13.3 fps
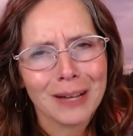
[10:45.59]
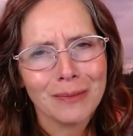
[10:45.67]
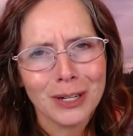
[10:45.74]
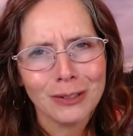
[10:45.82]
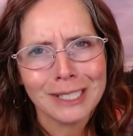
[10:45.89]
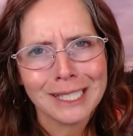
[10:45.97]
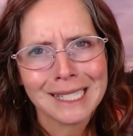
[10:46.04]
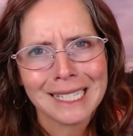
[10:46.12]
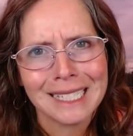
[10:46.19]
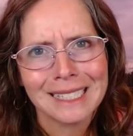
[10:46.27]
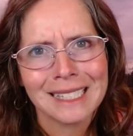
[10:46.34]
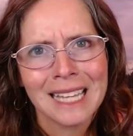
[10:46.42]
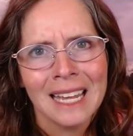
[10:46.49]
I'm noticing,
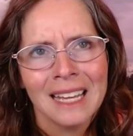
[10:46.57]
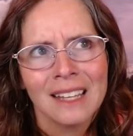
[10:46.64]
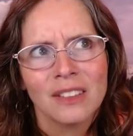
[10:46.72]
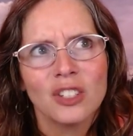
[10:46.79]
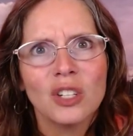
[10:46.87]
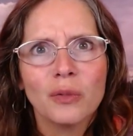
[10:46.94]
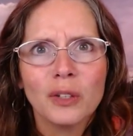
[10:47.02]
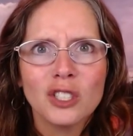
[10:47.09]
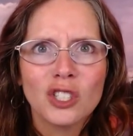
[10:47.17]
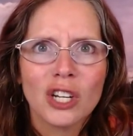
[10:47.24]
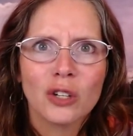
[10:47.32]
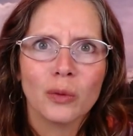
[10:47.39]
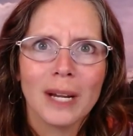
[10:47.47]
is the different
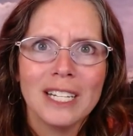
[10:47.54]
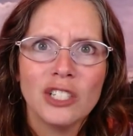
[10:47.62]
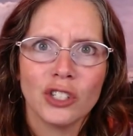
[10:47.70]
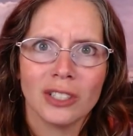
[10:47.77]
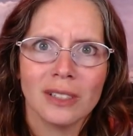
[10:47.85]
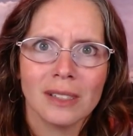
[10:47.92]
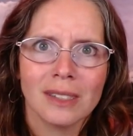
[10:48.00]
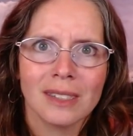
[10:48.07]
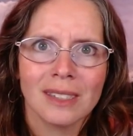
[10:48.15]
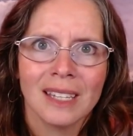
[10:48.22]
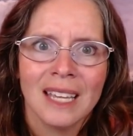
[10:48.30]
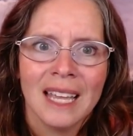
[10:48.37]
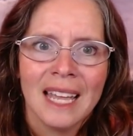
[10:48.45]
generations